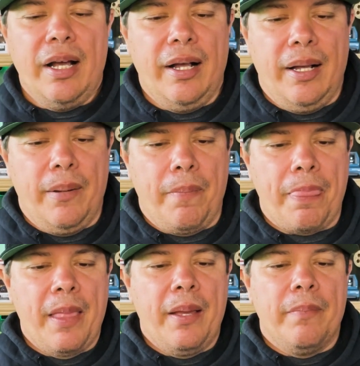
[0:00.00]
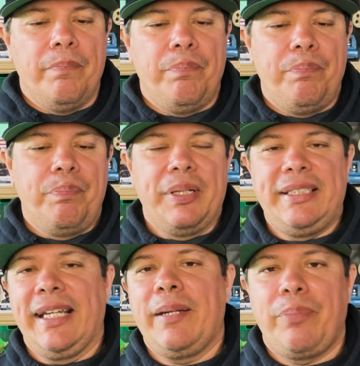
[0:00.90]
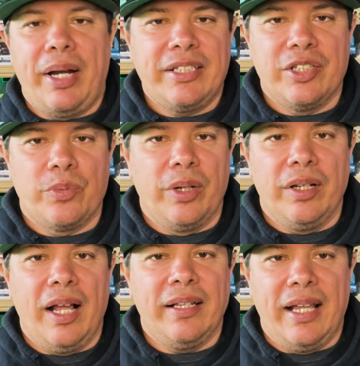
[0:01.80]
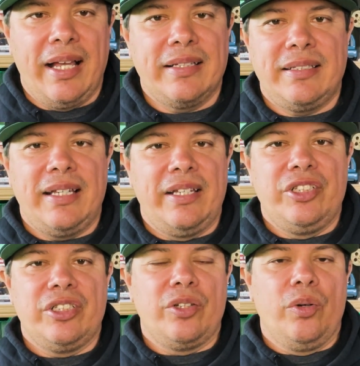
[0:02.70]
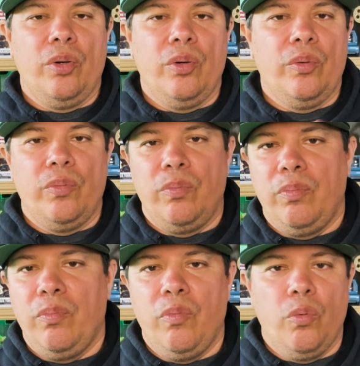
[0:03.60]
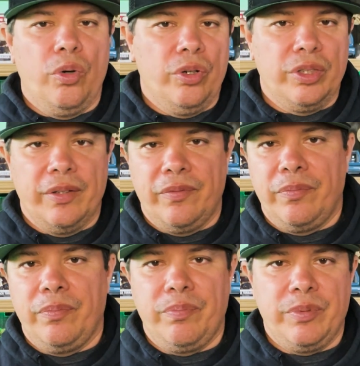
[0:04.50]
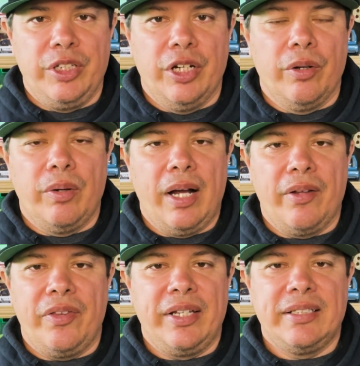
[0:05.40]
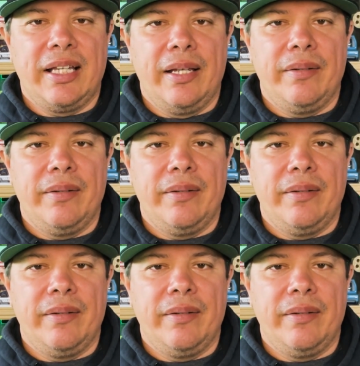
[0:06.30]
but ticket prices were a lot less, and just the whole world of, you know, how things